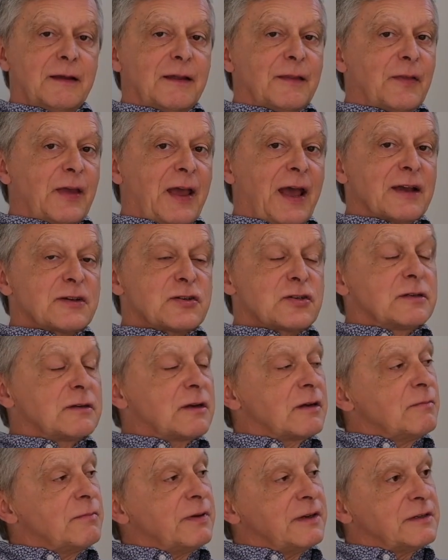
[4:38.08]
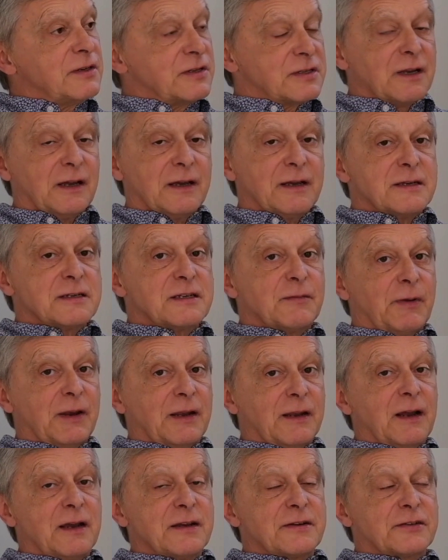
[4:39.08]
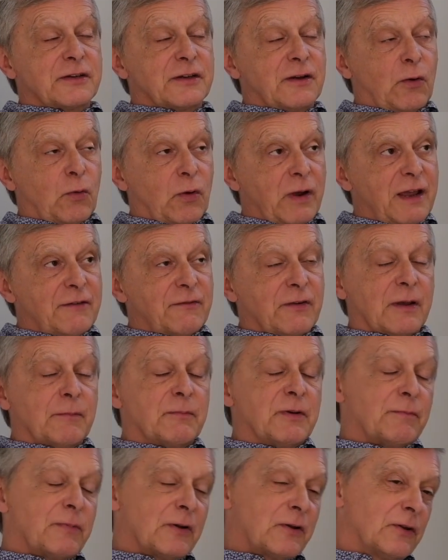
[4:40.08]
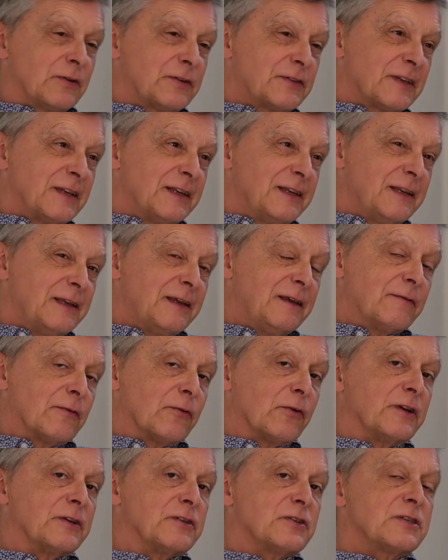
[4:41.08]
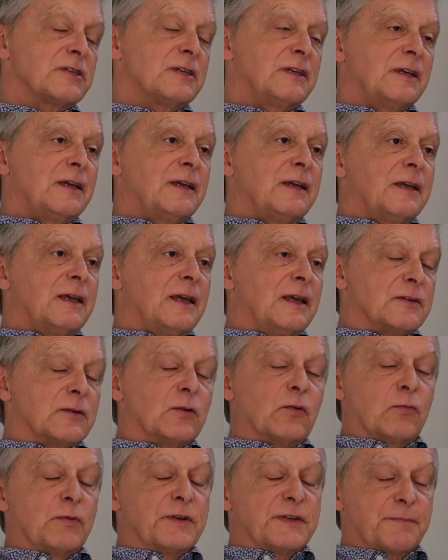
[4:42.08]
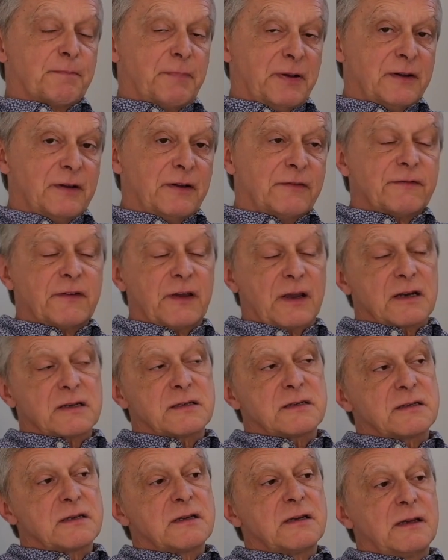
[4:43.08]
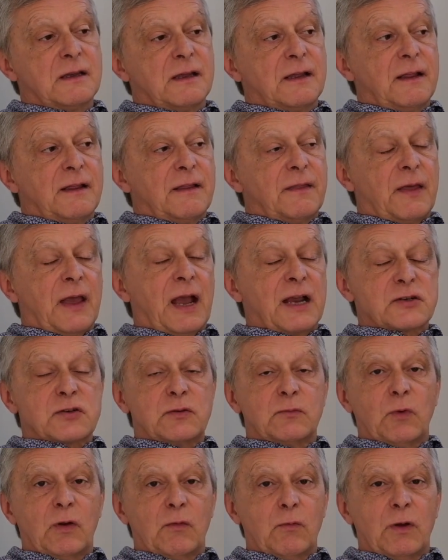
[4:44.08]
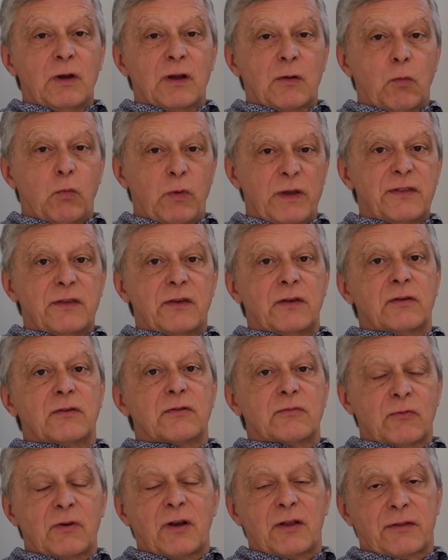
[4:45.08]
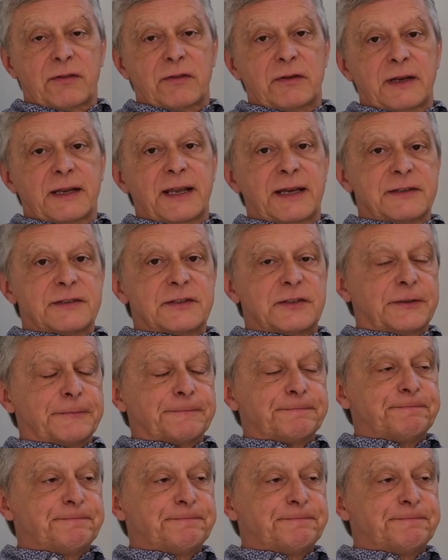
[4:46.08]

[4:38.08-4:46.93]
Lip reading: The action can be designed to be lighter or heavier, but because the leverage is always perfect, the action will work with you rather than against you.